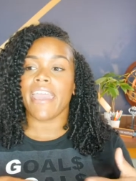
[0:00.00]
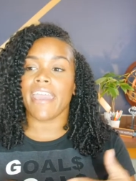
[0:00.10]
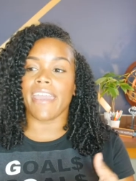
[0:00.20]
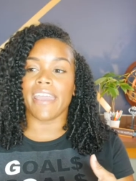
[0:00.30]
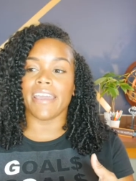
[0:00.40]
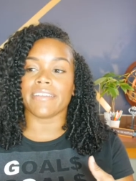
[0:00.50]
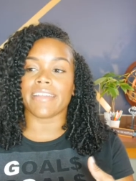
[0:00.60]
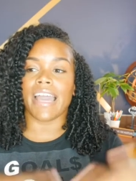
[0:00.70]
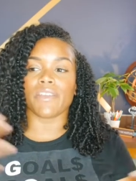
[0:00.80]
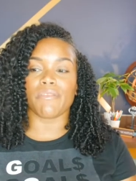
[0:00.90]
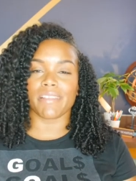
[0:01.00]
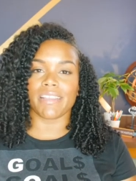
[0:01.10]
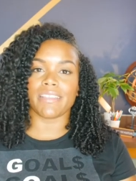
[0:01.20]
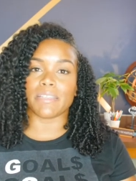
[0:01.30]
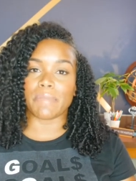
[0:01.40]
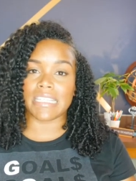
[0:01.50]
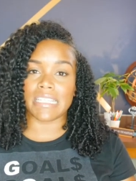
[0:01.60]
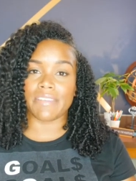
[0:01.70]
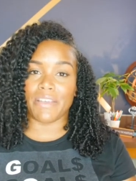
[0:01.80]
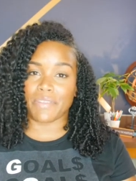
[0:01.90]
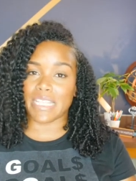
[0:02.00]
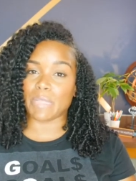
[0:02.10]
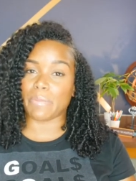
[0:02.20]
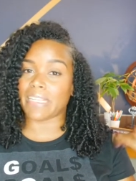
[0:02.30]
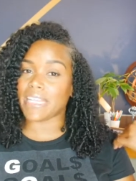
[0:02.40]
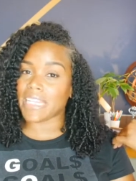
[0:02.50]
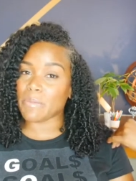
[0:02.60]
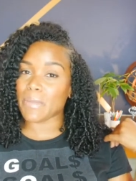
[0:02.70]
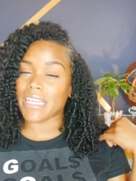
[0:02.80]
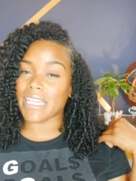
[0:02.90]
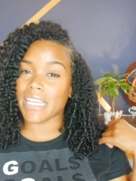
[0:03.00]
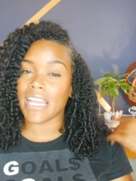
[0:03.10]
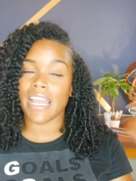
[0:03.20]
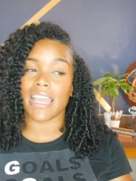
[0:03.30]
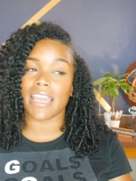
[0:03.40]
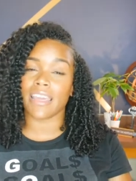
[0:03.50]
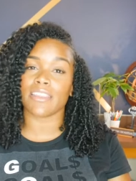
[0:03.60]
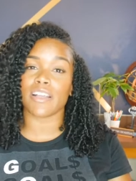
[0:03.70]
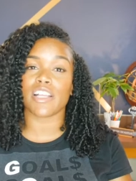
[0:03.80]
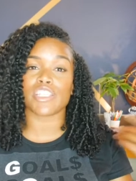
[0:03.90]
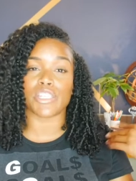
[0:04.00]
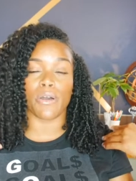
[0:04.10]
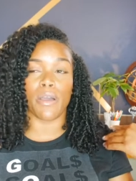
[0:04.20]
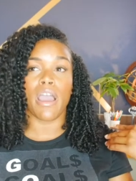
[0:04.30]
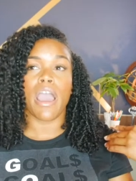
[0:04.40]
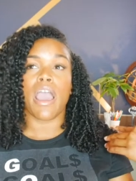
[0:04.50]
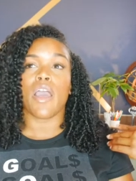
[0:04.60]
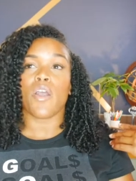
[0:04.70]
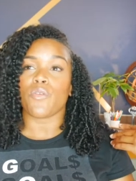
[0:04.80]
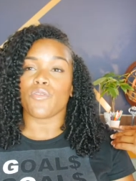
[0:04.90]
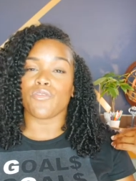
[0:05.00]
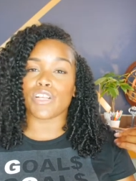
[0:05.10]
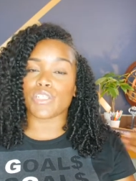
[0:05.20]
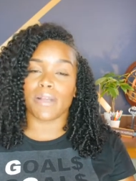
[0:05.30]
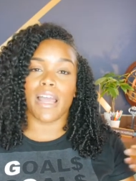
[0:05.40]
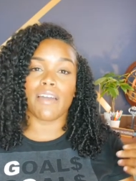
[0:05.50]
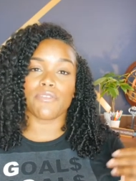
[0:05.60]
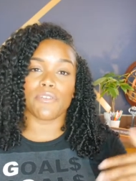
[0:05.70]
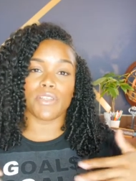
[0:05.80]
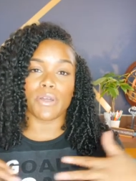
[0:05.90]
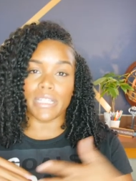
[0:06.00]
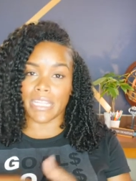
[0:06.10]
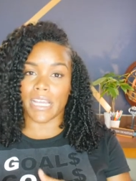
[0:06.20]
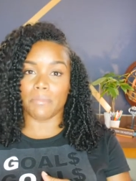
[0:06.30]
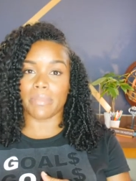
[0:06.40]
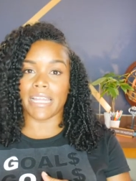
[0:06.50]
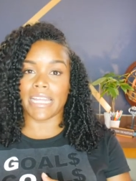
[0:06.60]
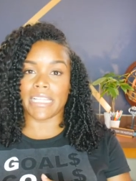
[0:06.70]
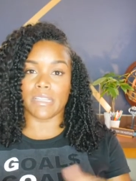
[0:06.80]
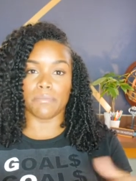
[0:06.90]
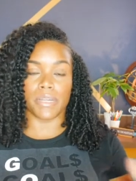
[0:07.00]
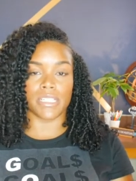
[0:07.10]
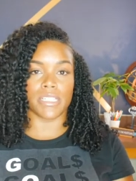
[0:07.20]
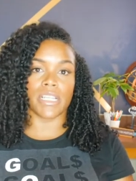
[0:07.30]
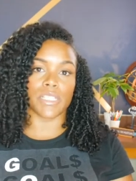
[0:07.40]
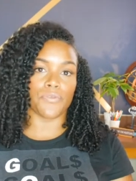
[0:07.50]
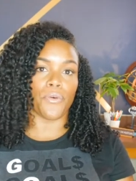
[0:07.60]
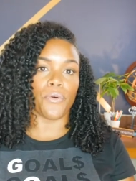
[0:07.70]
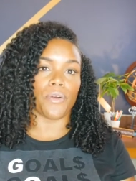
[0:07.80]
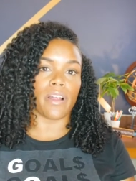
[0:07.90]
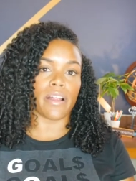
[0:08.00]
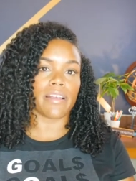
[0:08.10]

and I don't really see myself having to spend any money either. So for travel, the only thing I'm planning to budget is for